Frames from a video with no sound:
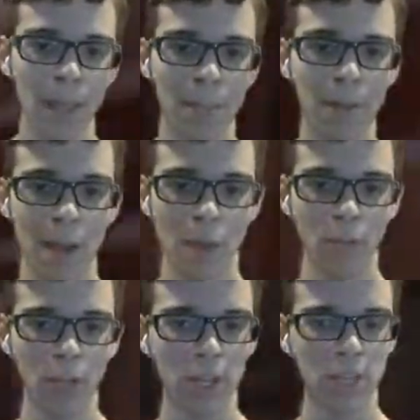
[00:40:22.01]
But yeah,
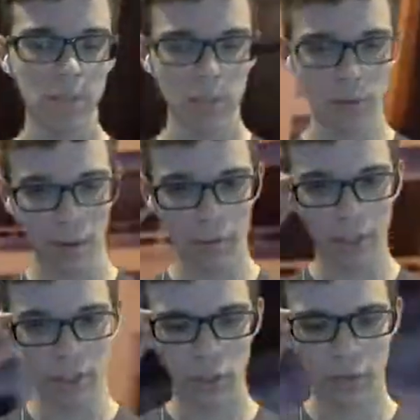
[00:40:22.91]
really awesome suit. I
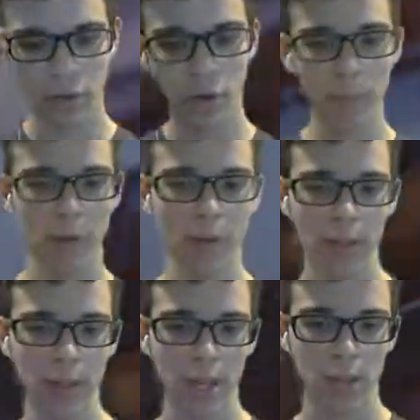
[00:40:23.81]
really enjoy free roaming with
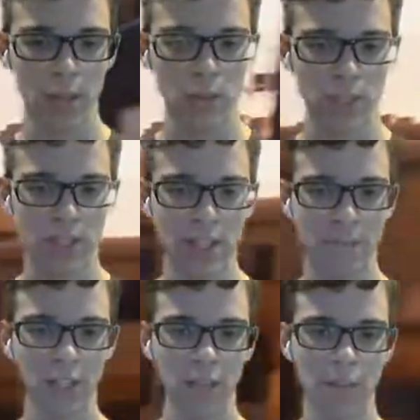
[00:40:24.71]
it, and this was
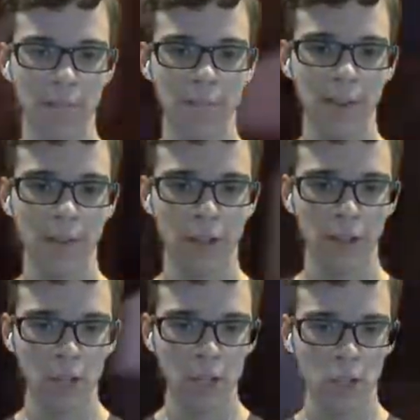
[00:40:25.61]
definitely my favorite
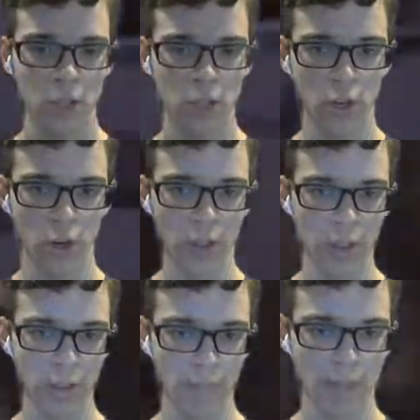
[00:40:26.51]

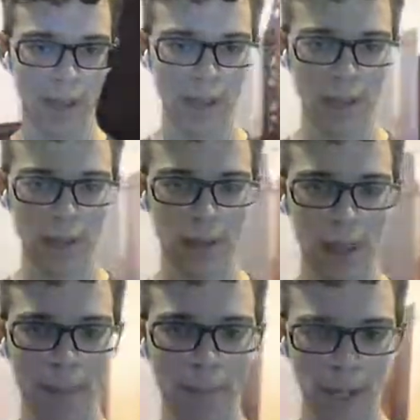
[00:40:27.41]
during my
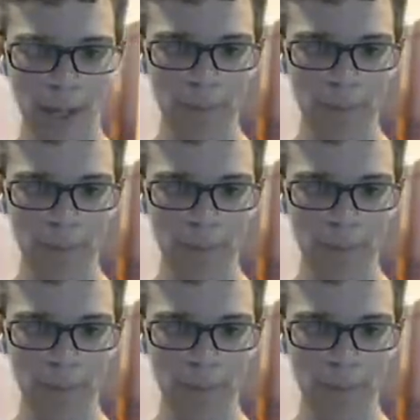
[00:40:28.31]
gameplay.